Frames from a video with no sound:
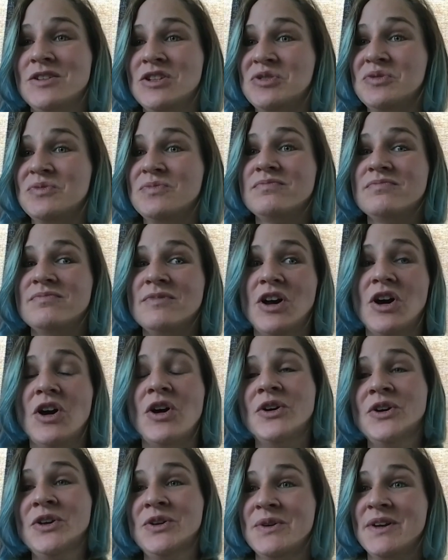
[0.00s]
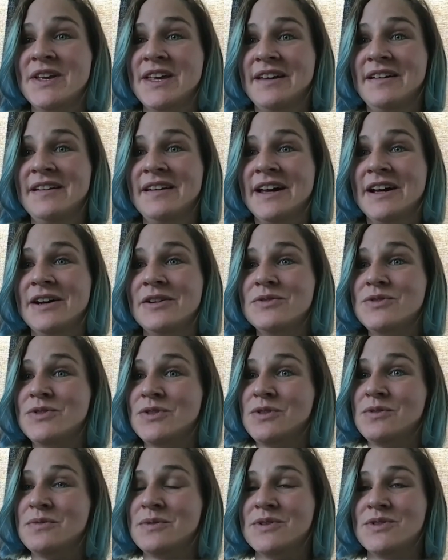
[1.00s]
you know, are you okay now? Do
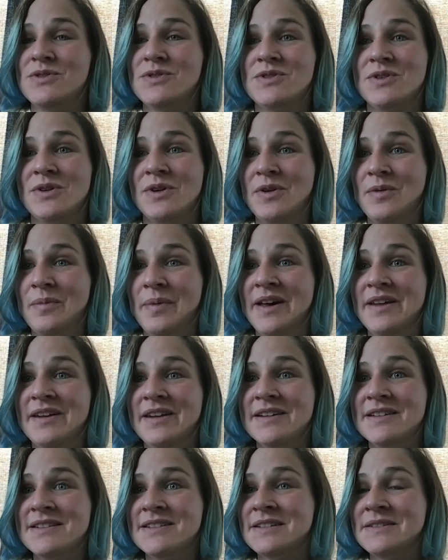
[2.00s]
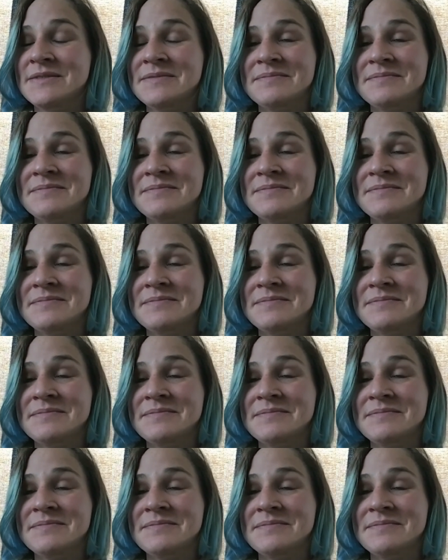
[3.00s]
you want to talk about it?